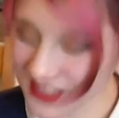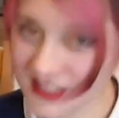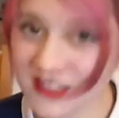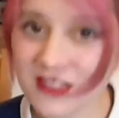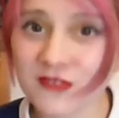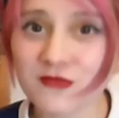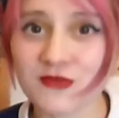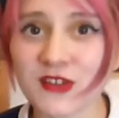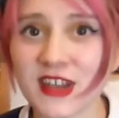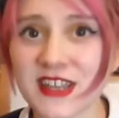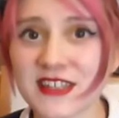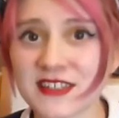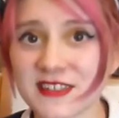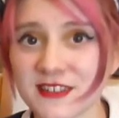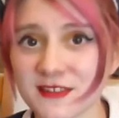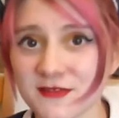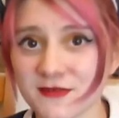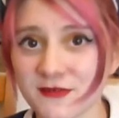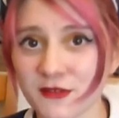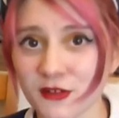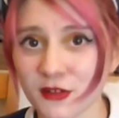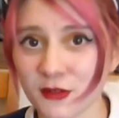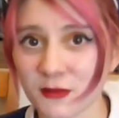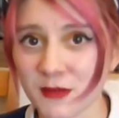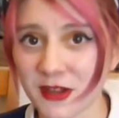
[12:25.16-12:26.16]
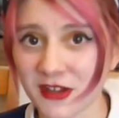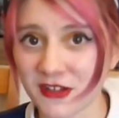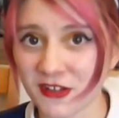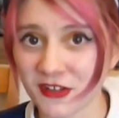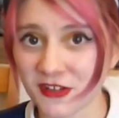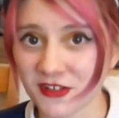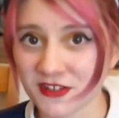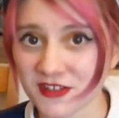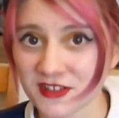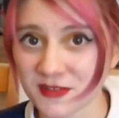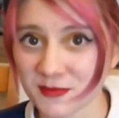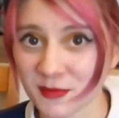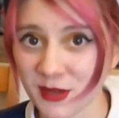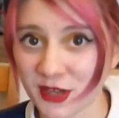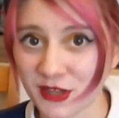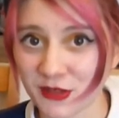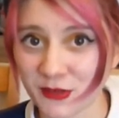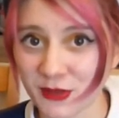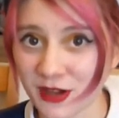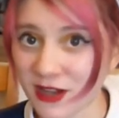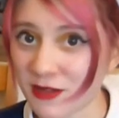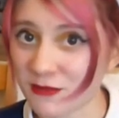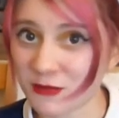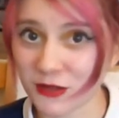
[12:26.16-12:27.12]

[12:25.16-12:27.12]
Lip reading: It's a racer for Americans, by the way.